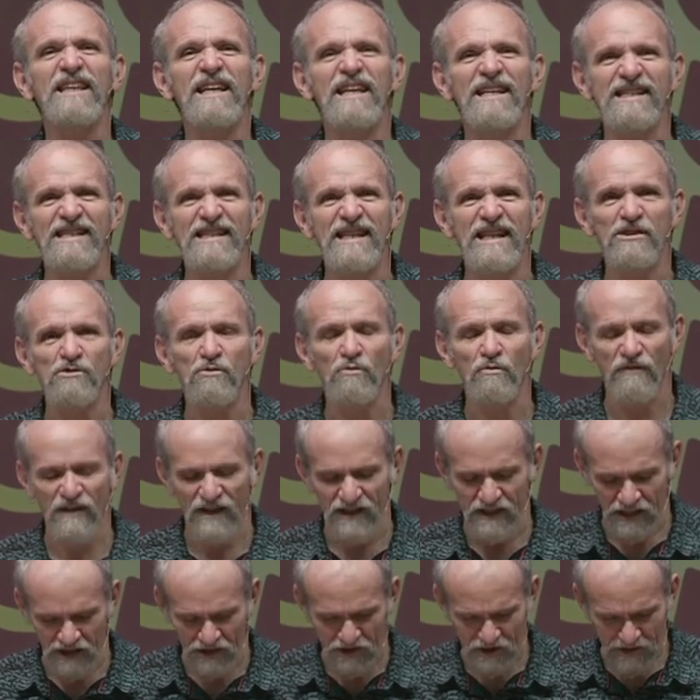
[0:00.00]
I wanted
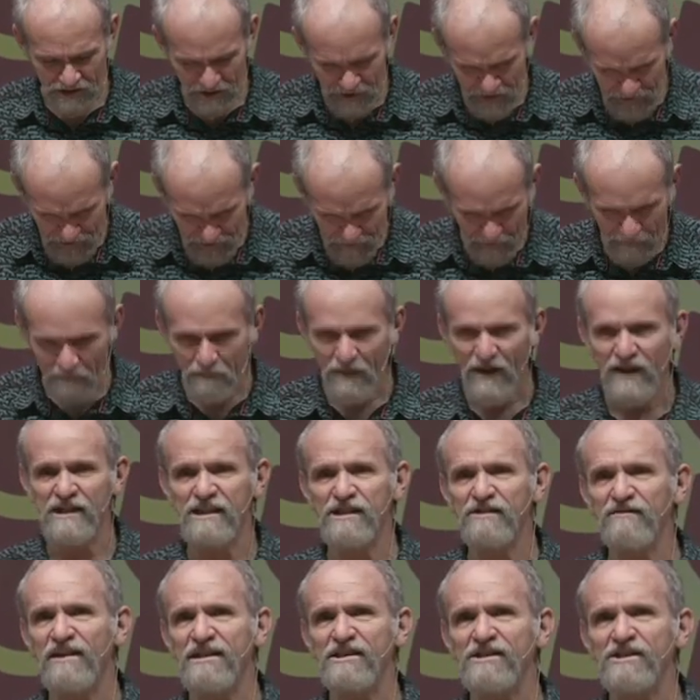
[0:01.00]
that every
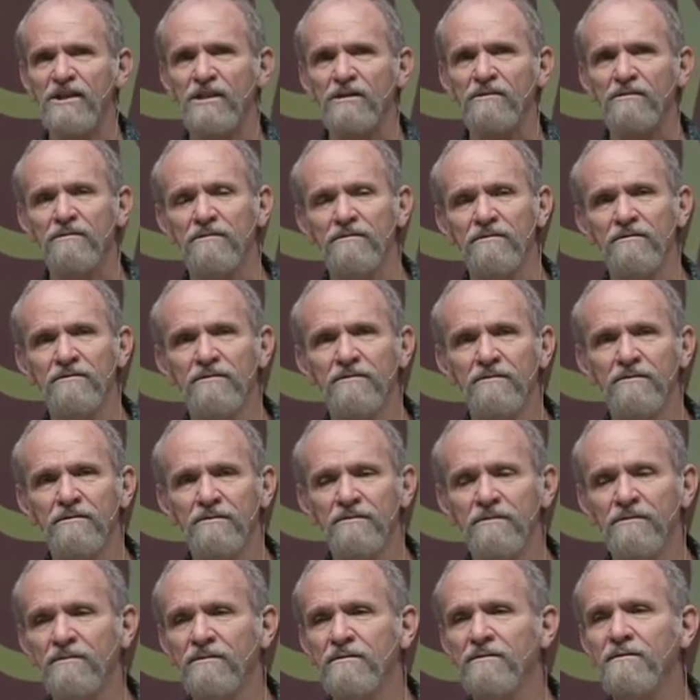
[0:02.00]
government, if you
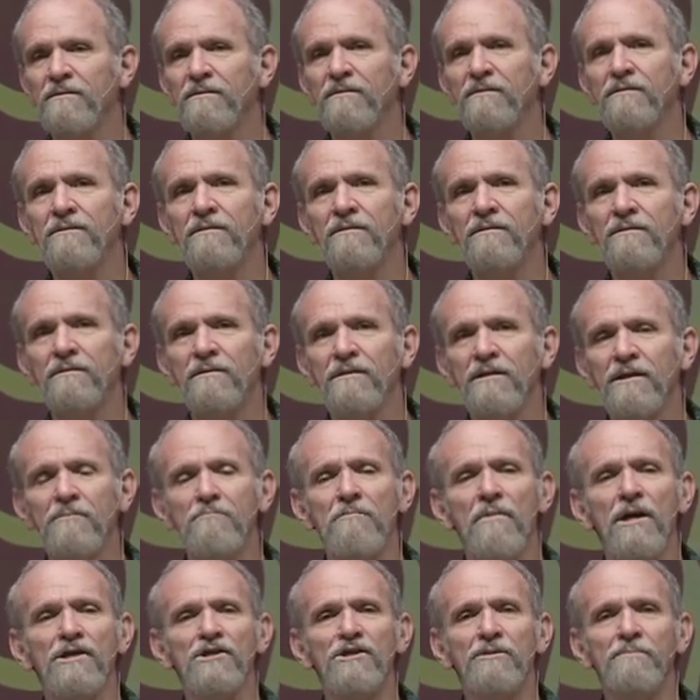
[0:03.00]
if you
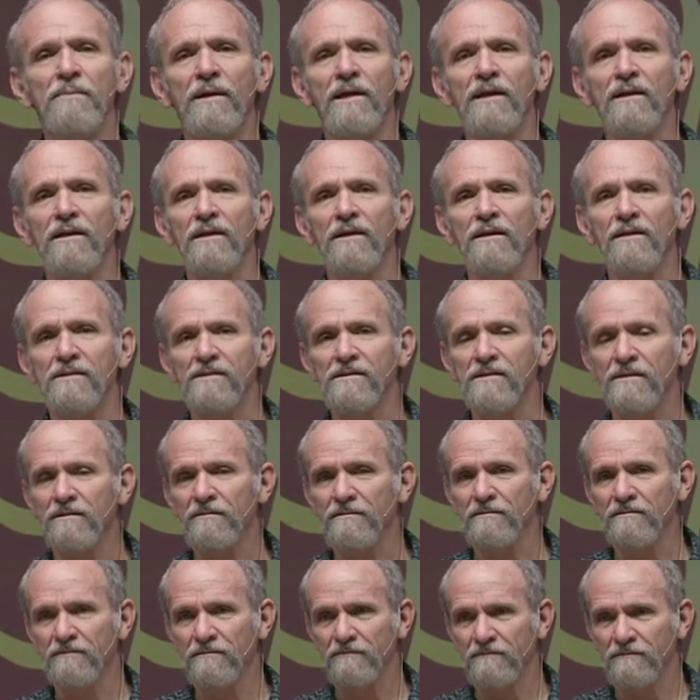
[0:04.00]
have access to the
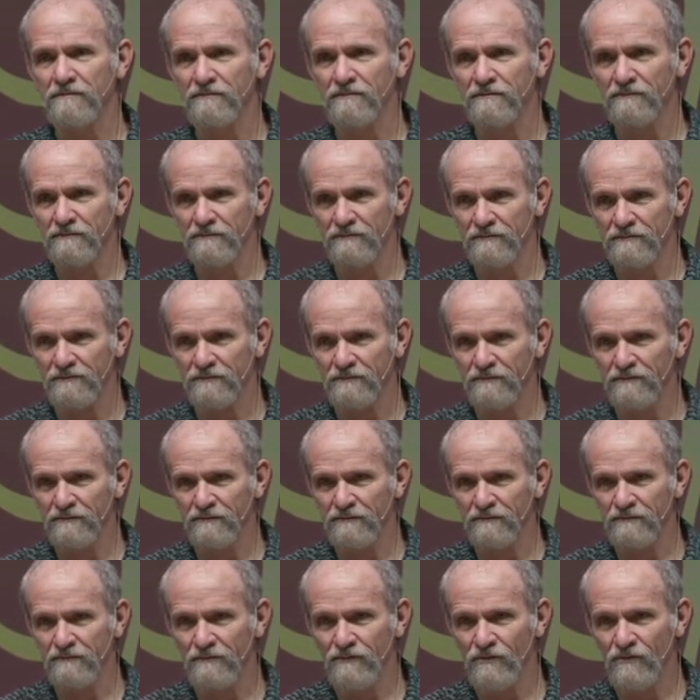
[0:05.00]
governments,
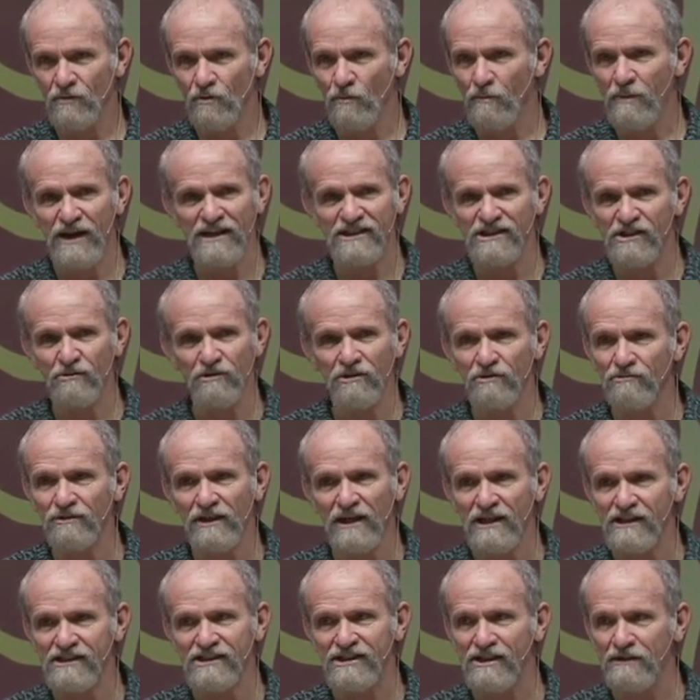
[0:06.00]
send
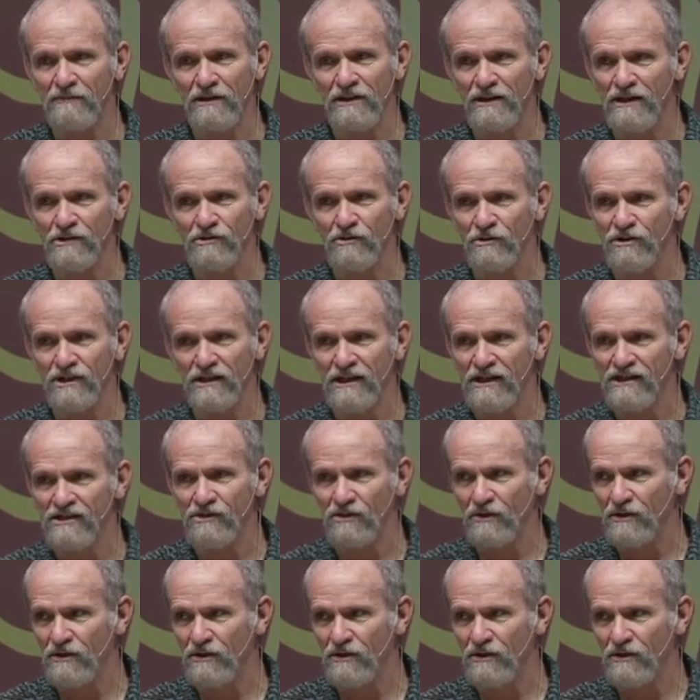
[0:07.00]
this verse to them.